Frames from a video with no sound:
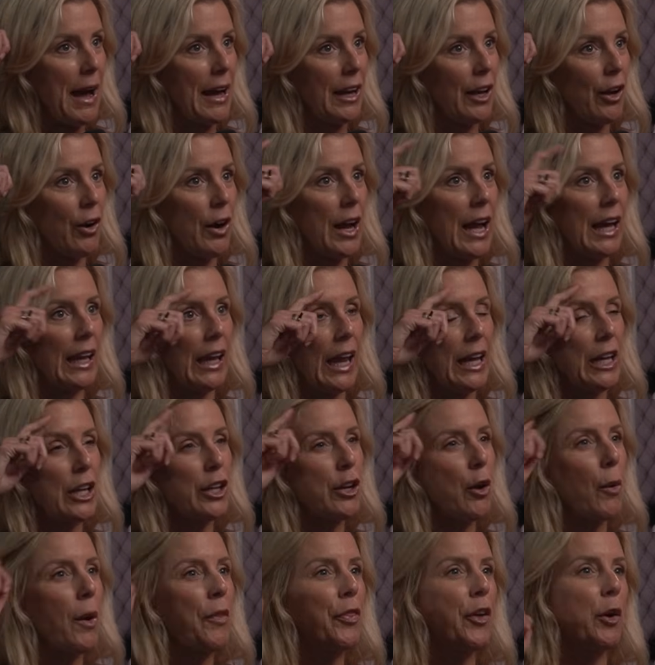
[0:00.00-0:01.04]
back of your head, like,
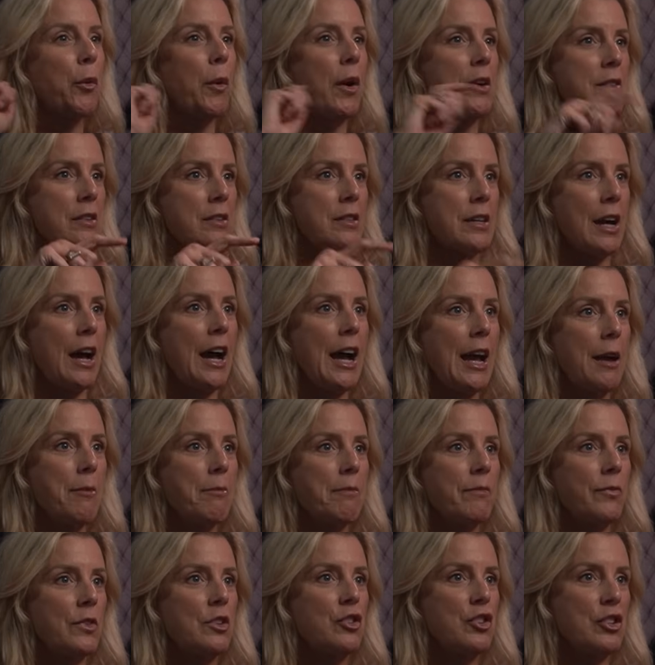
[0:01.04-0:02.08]
you know what, there was a
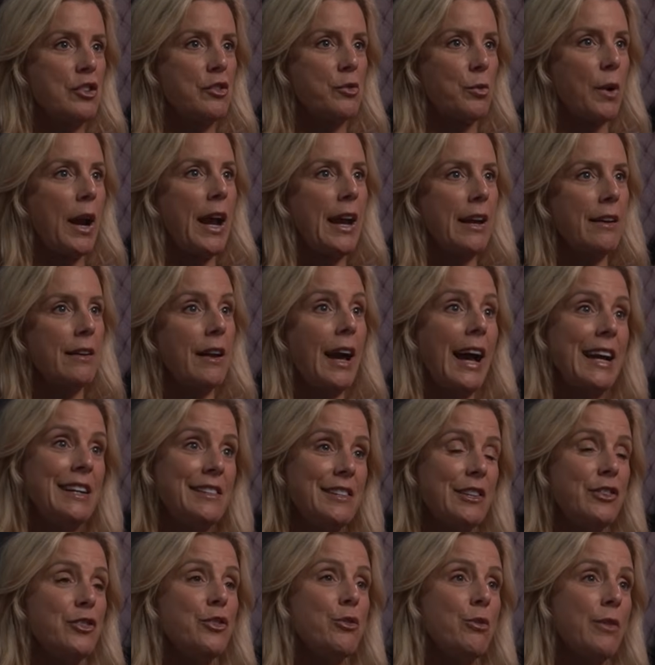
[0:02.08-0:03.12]
time she's right. Yeah. I
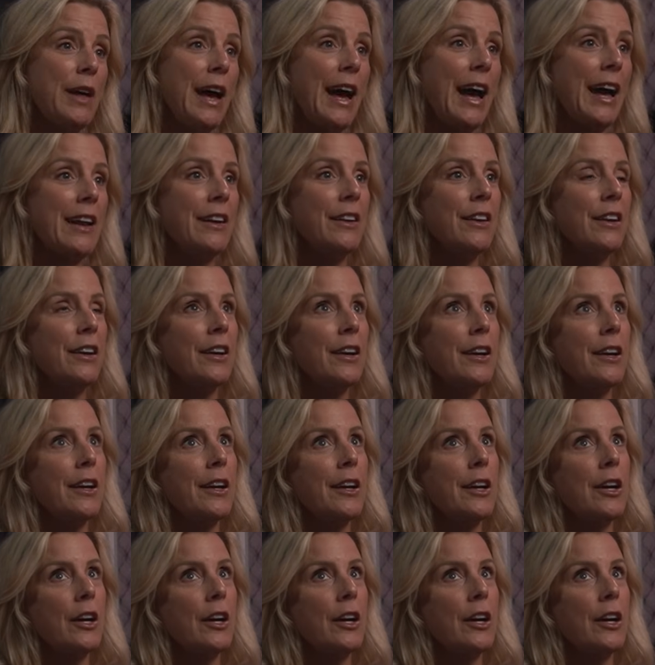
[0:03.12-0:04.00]
did do that. Yeah.